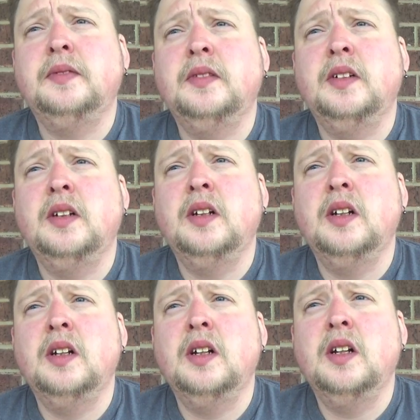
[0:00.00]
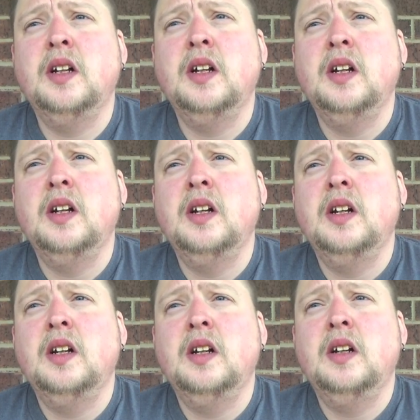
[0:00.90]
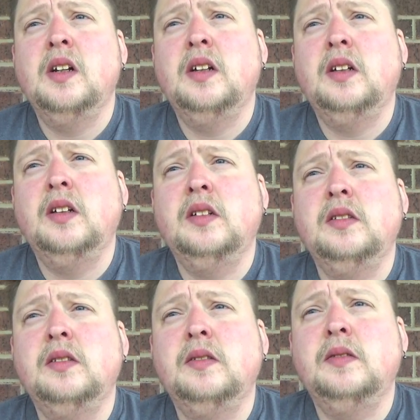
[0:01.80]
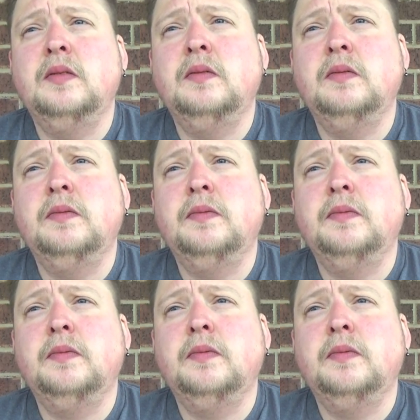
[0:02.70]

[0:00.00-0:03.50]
(silence)